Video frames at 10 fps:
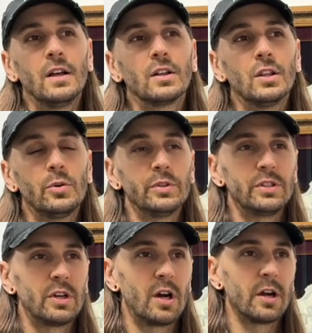glow in the
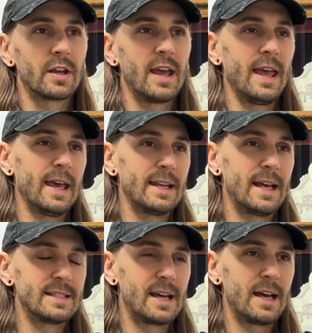dark, and
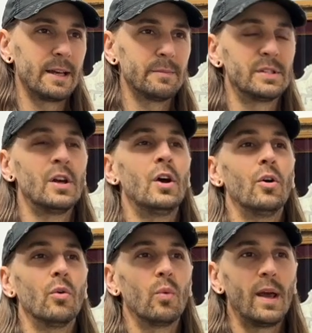at times
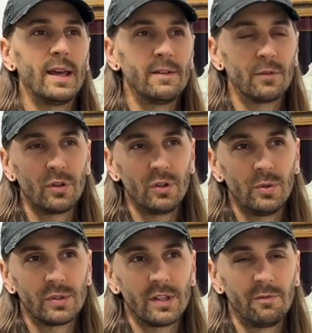red for the
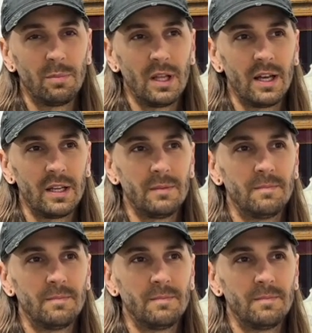use of blood.